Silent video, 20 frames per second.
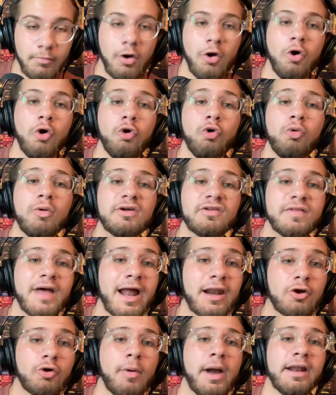Who is that a
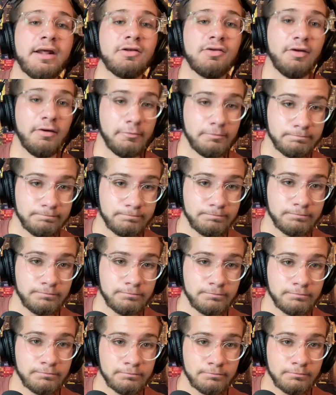credit to?
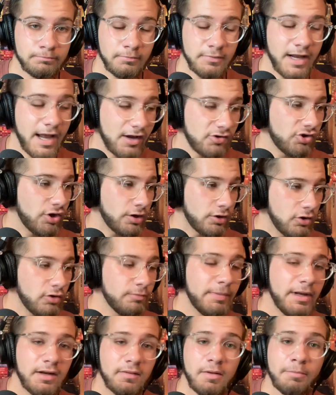Yes, it could
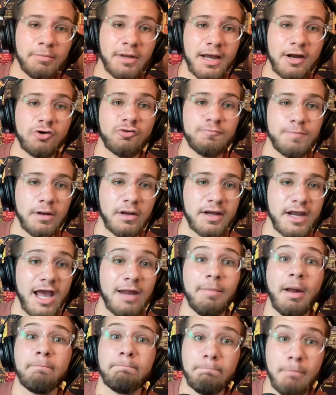be to the players filling in,
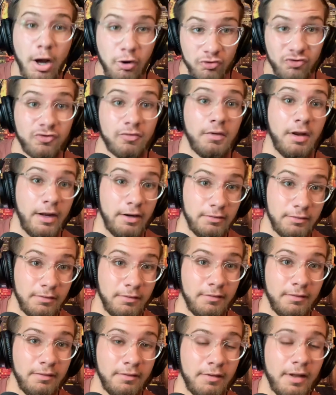but mostly
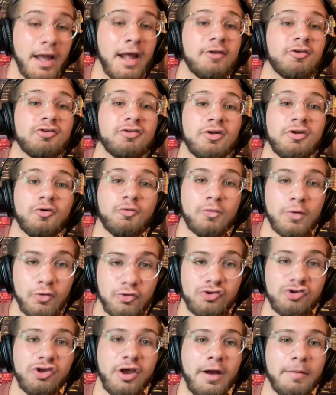it's to La
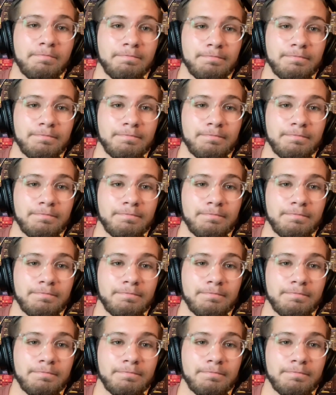Russa